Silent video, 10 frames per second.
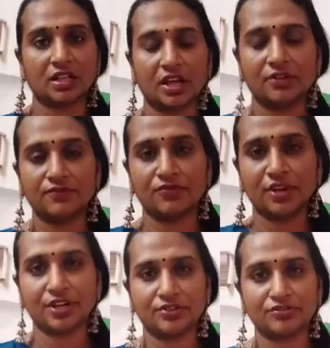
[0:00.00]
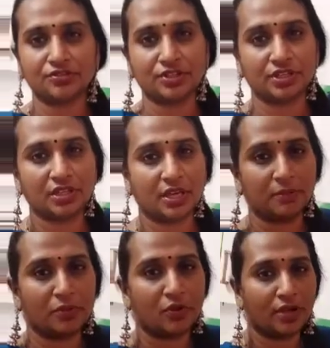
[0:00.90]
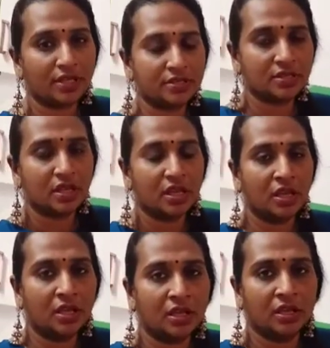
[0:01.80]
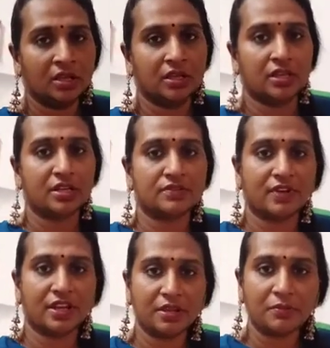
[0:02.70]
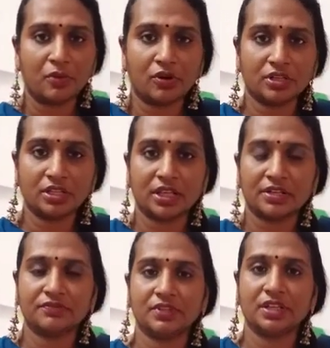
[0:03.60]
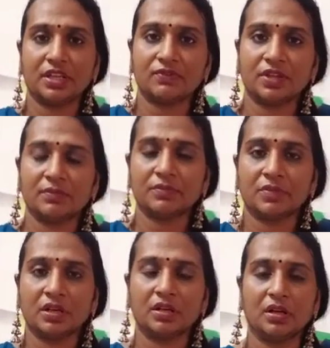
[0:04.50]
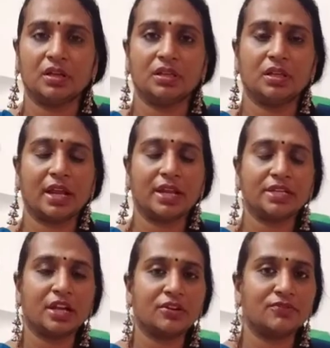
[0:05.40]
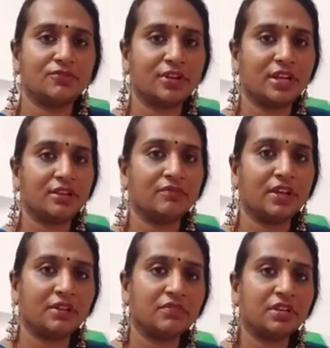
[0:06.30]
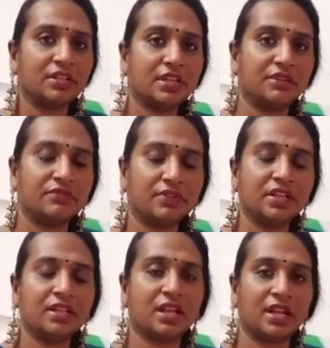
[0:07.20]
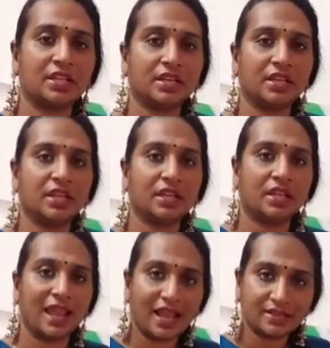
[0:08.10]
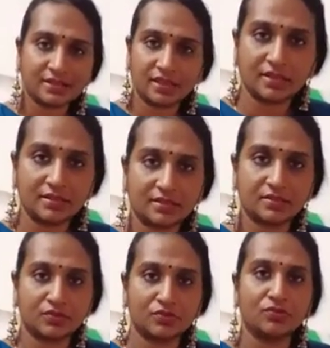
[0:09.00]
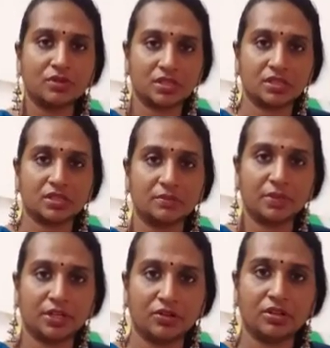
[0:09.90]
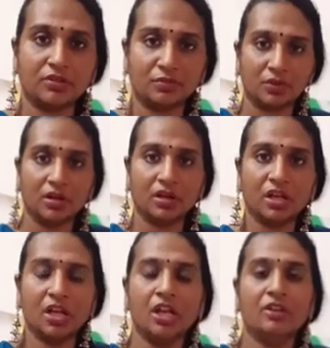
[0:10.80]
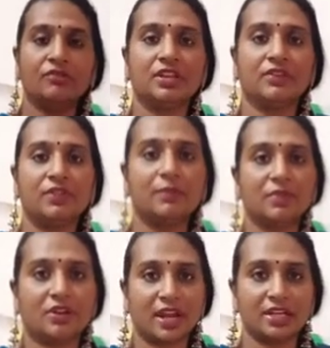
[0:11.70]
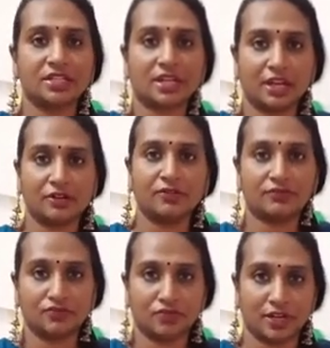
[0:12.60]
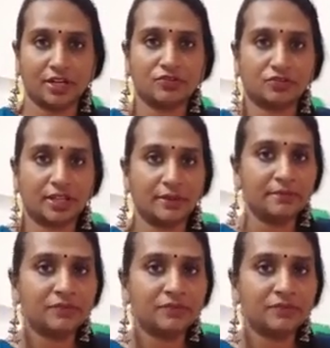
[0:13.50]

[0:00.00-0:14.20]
kind of training to the employees. It is very important that we give them the right kind of training wherever they feel that they lack skills to do a certain particular work. We give them the right kind of training to them,